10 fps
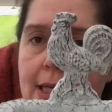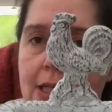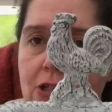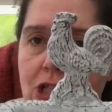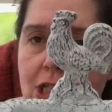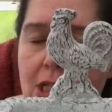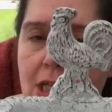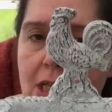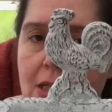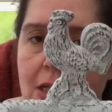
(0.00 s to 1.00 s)

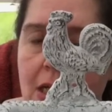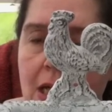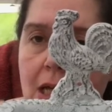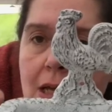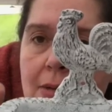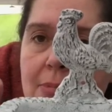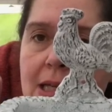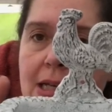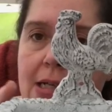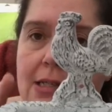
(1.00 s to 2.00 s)
kitchen
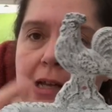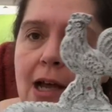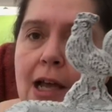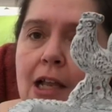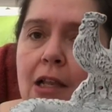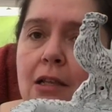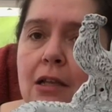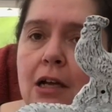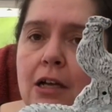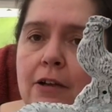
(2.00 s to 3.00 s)
because I
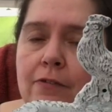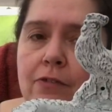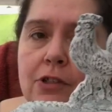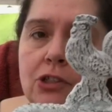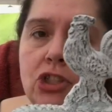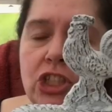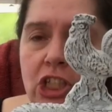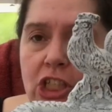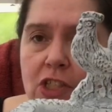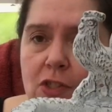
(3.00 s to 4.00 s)
love
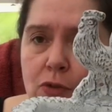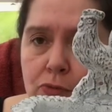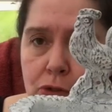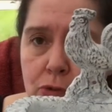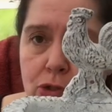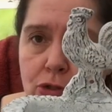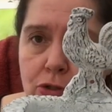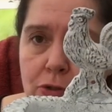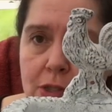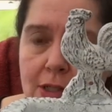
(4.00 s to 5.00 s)
chickens and
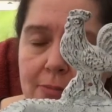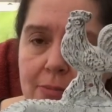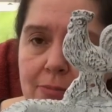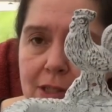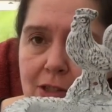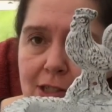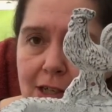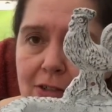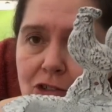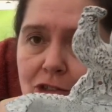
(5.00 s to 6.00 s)
roosters and
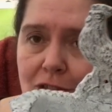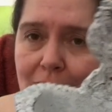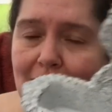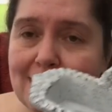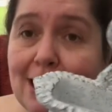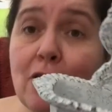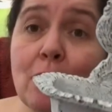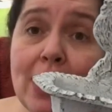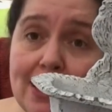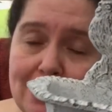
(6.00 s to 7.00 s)
de I
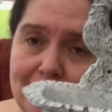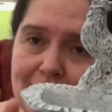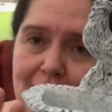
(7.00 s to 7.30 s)
decorate.